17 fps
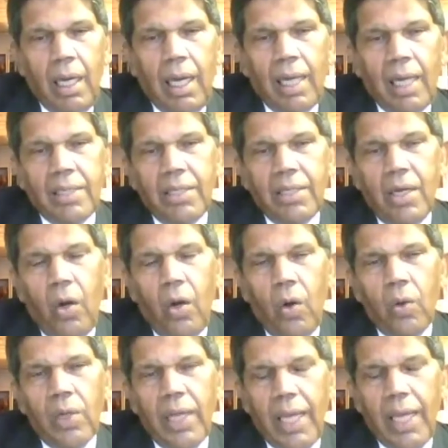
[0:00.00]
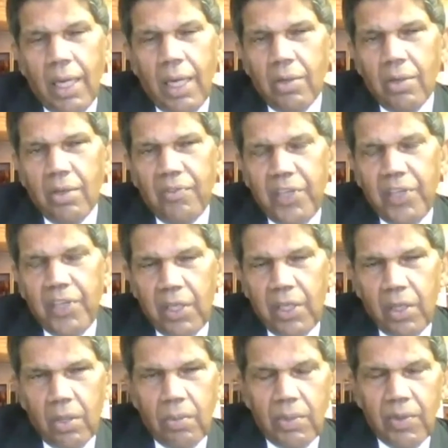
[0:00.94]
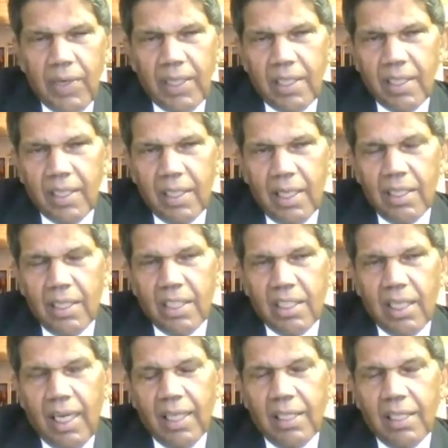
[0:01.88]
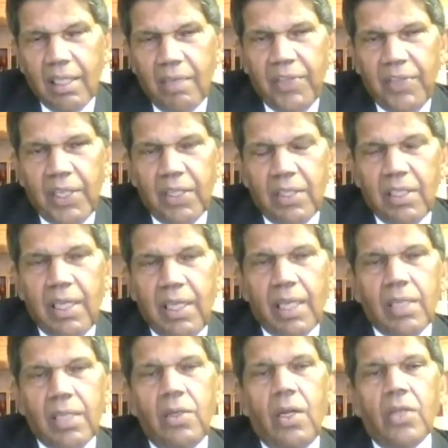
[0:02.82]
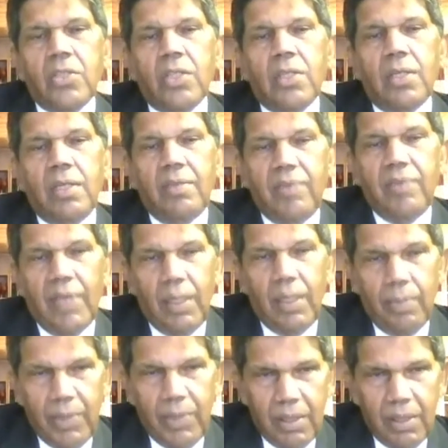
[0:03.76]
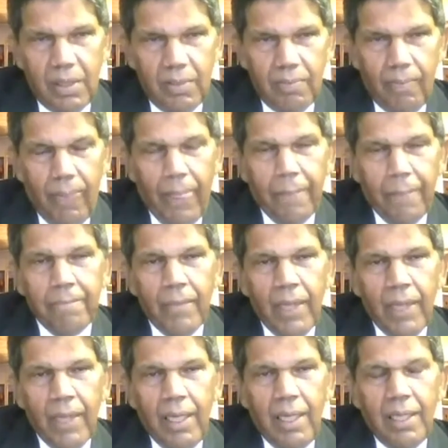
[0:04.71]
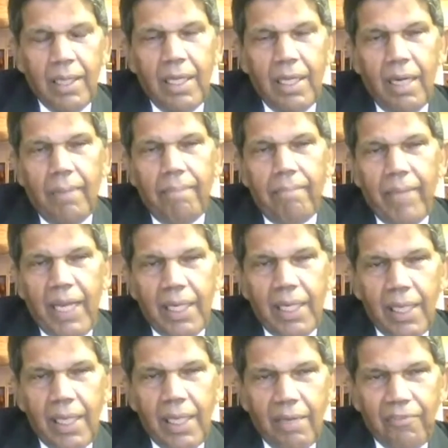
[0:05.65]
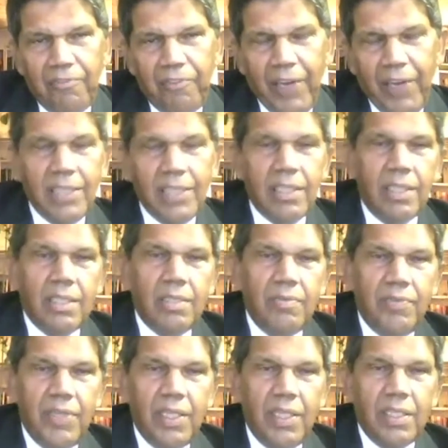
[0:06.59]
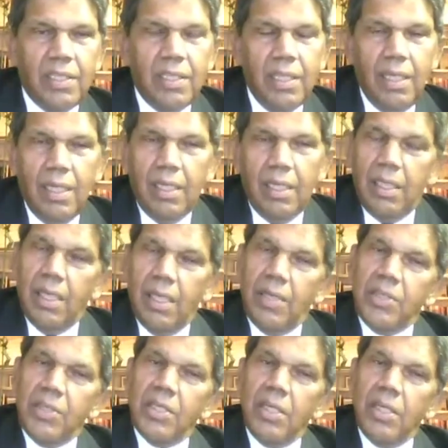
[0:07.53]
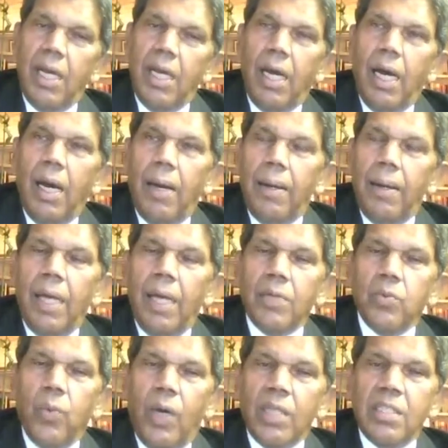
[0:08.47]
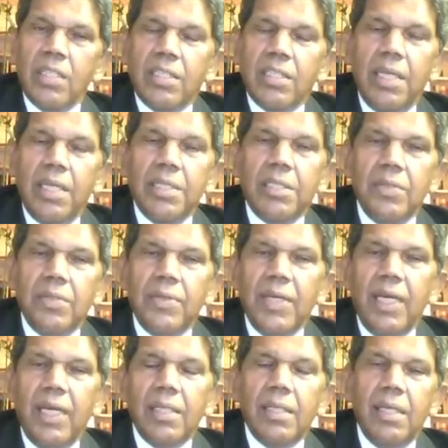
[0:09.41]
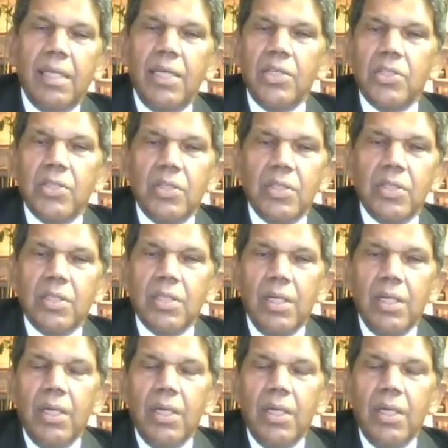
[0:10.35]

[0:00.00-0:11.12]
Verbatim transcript: The whole area of human rights and scientific and technological developments. There are many facets of this. There is at one stage, the United Nations